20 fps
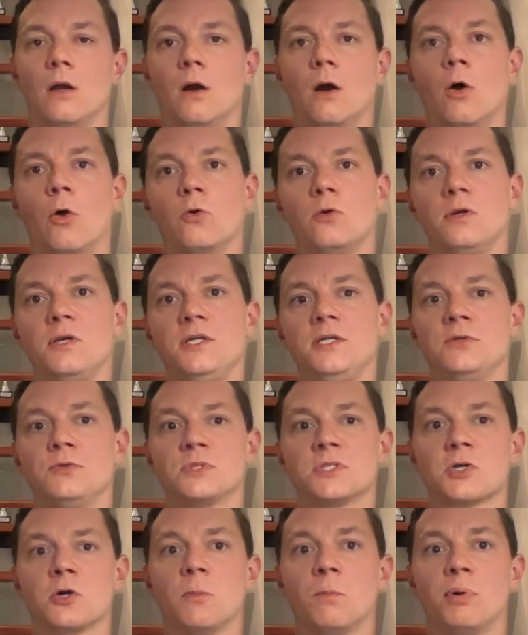Only
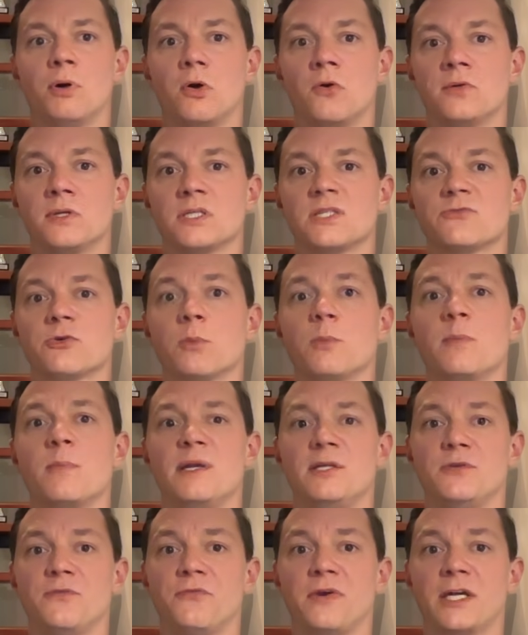use components from a
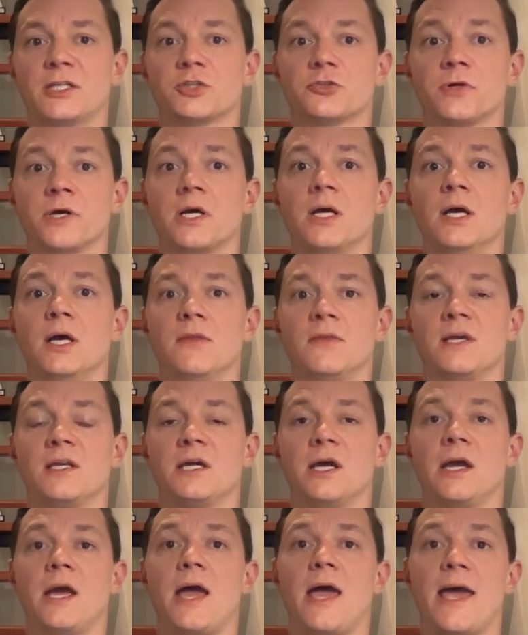manufacturer that
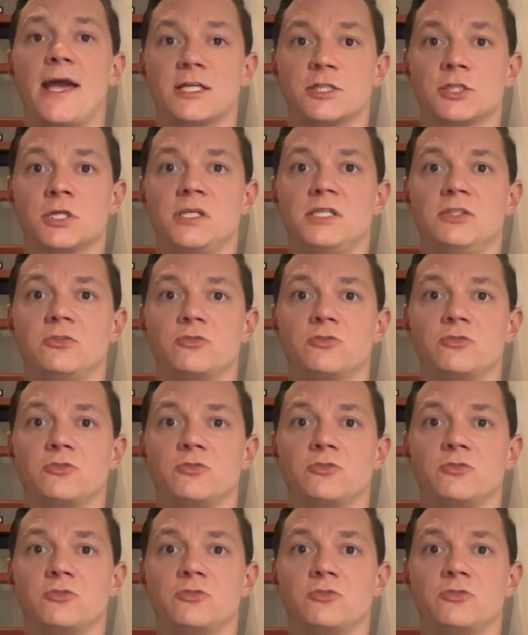I actually